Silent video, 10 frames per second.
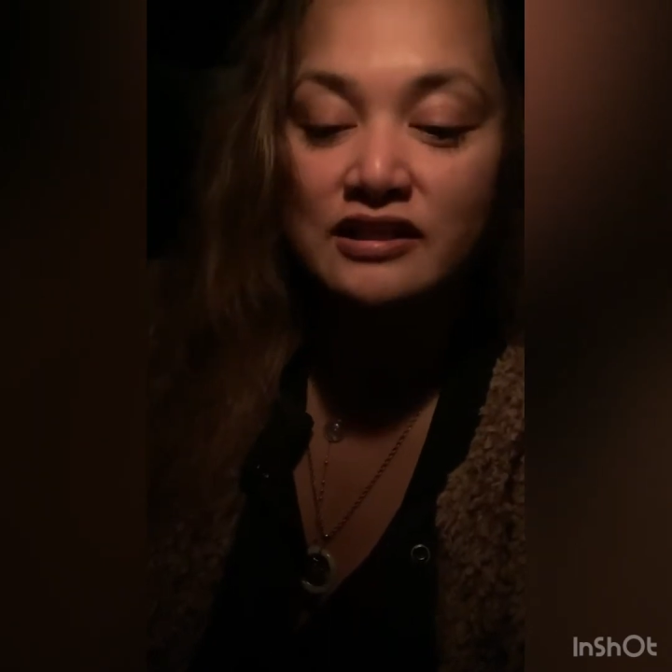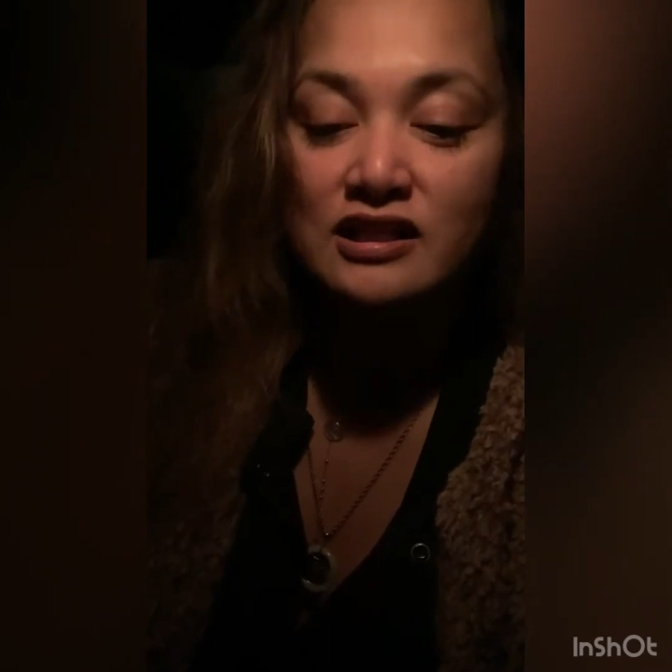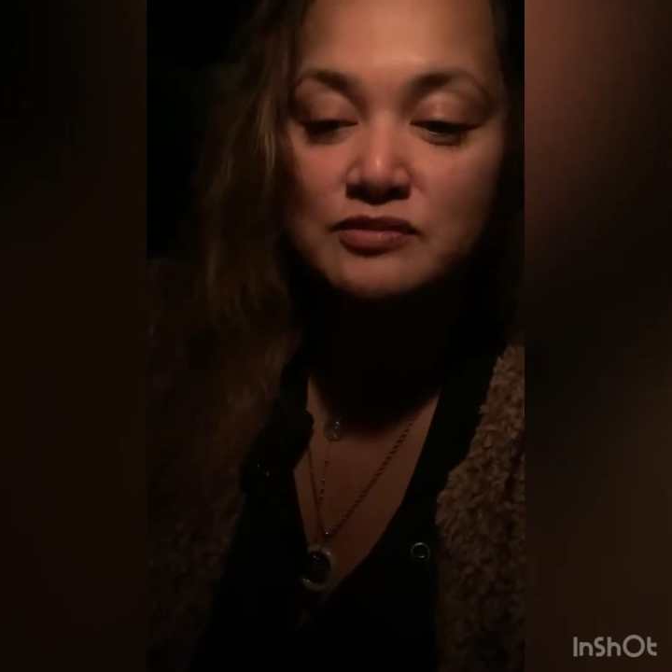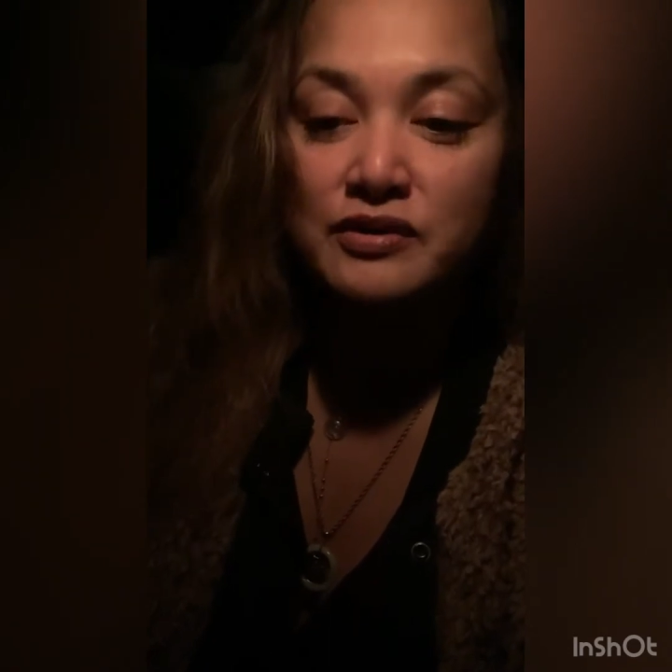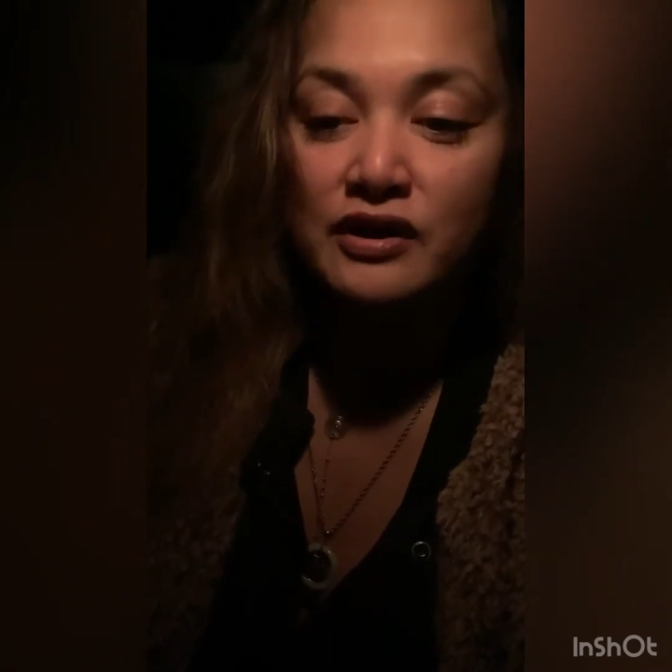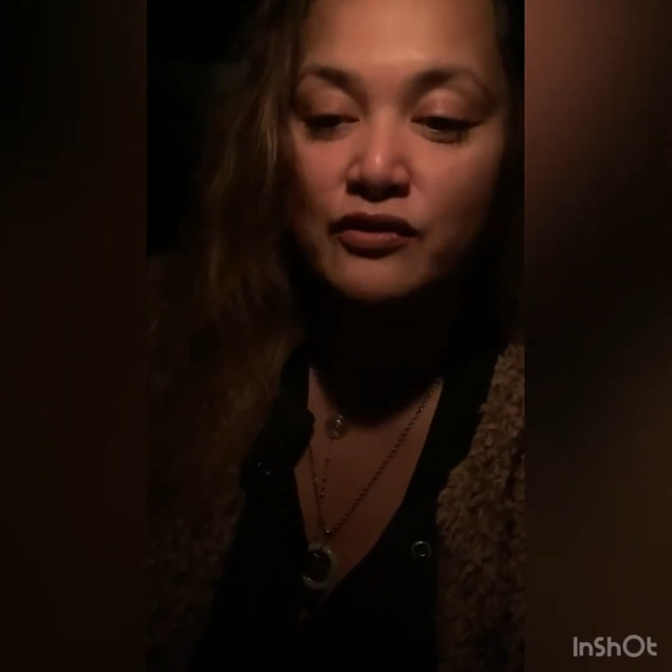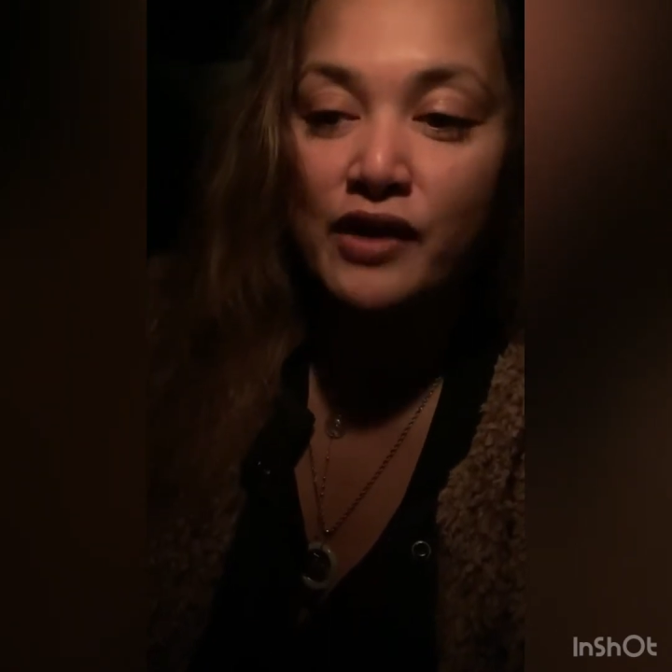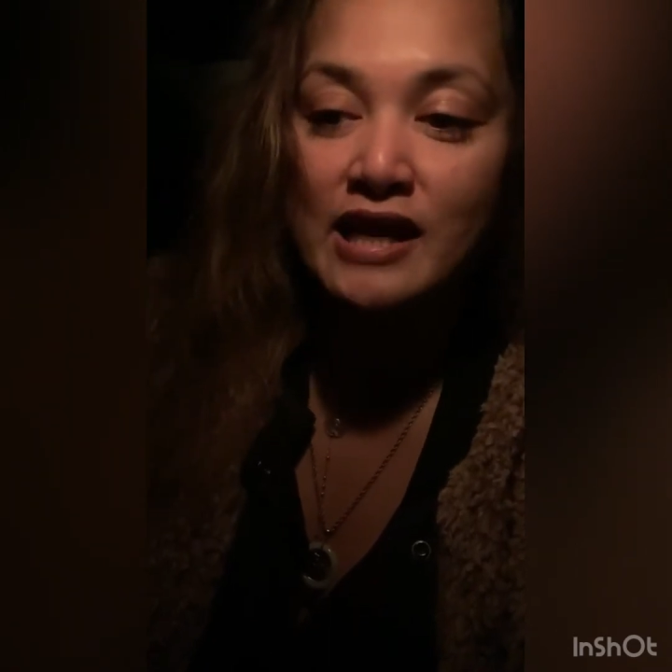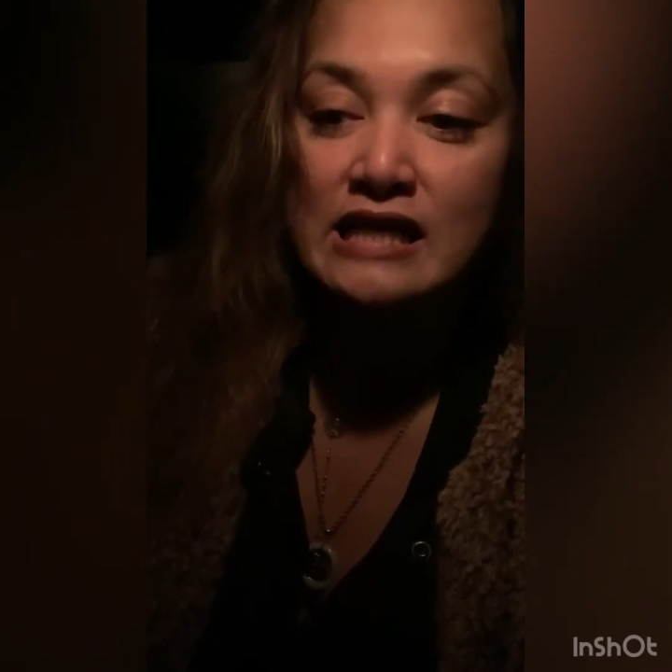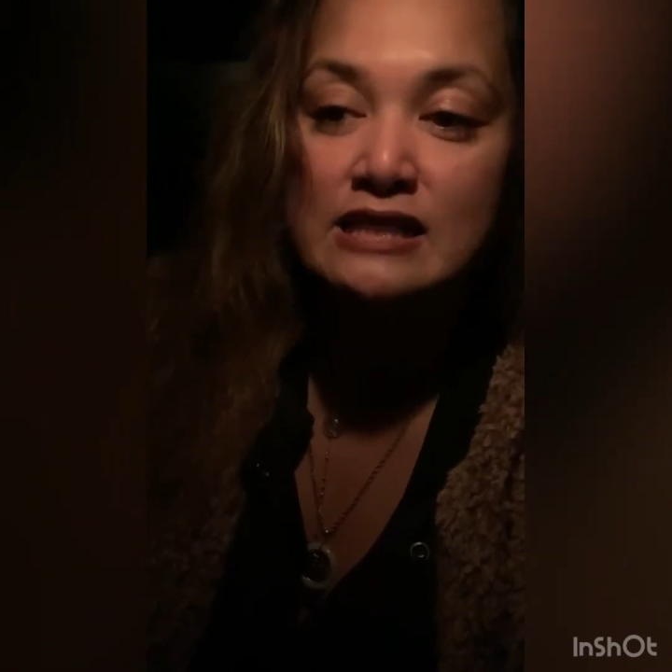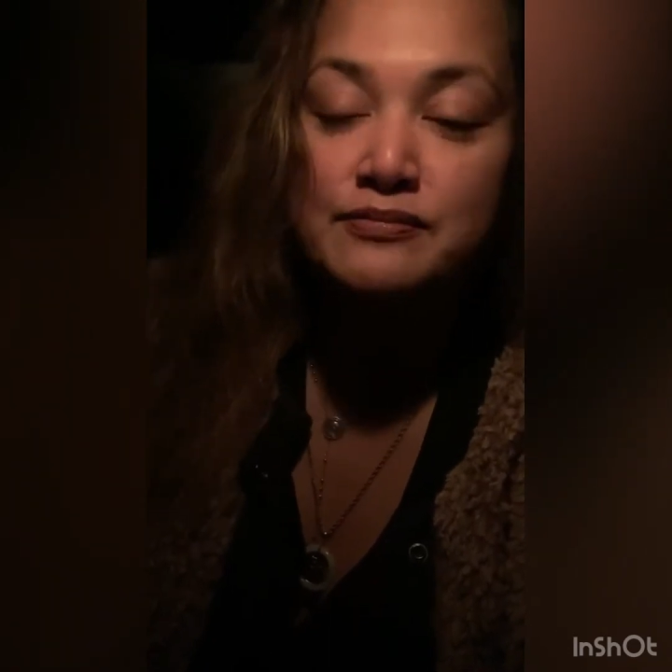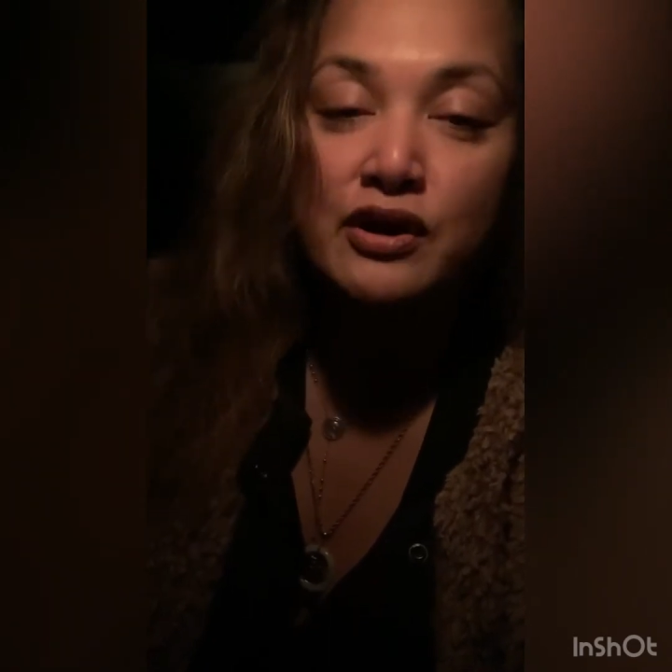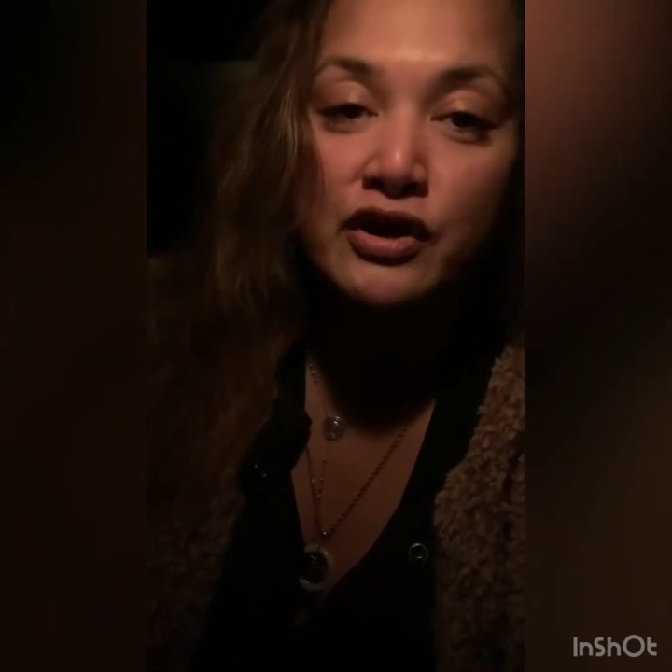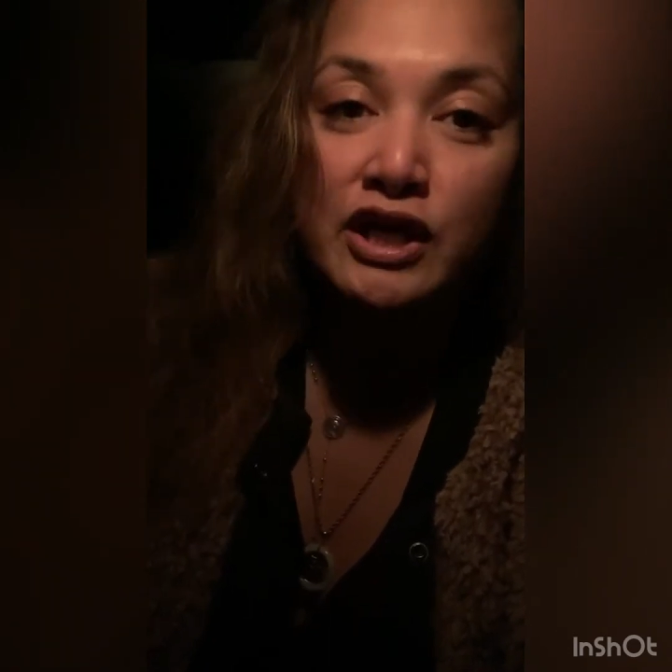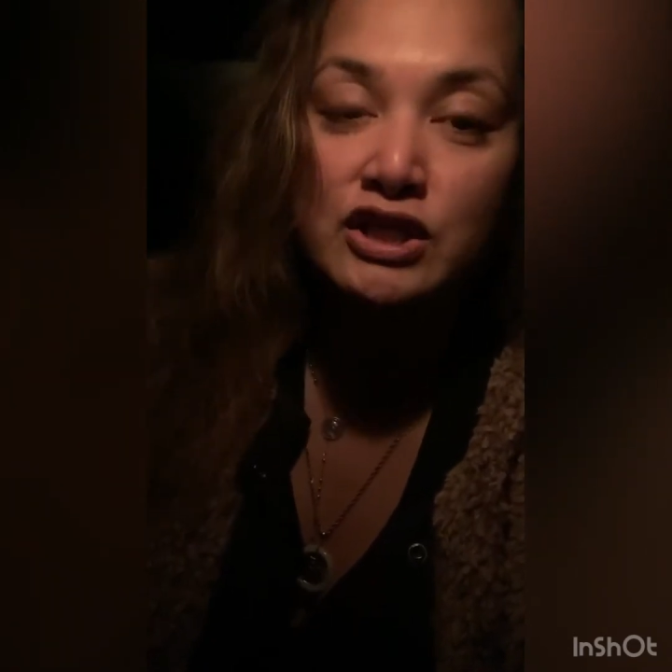it's been a great
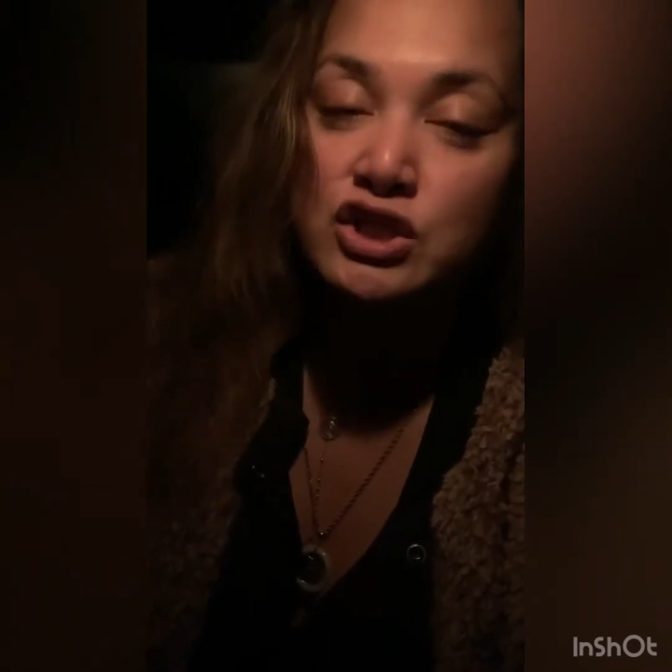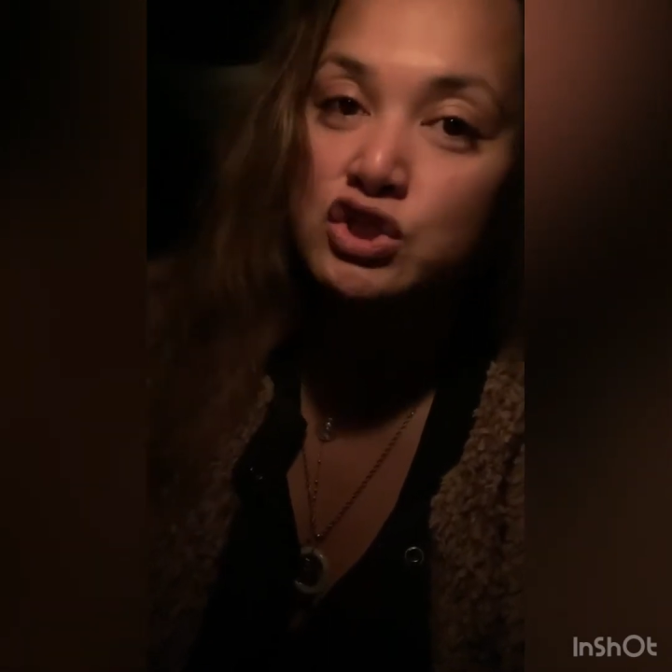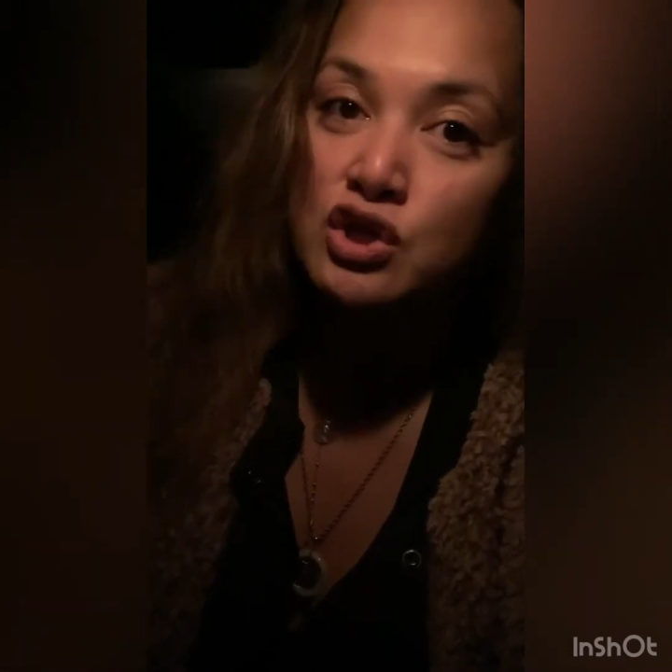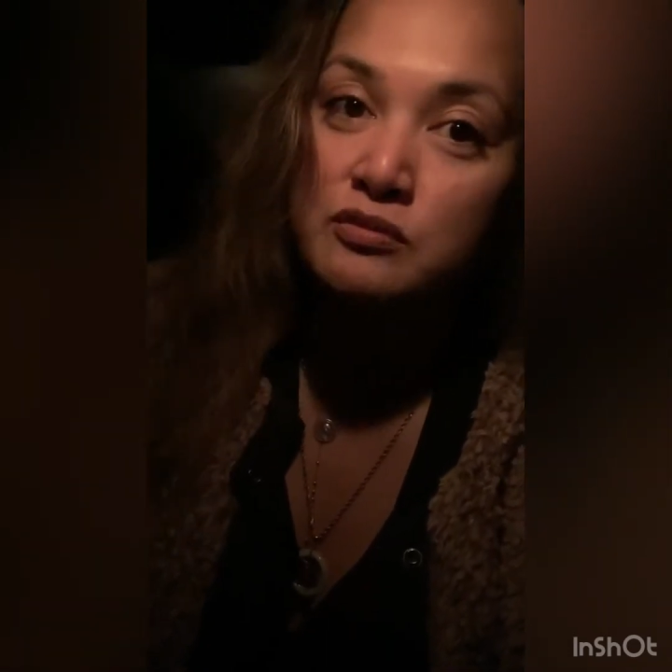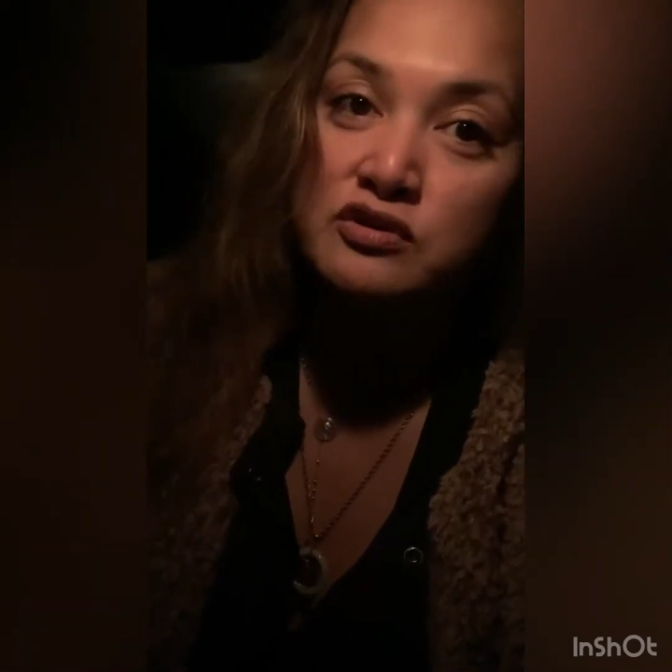experience in terms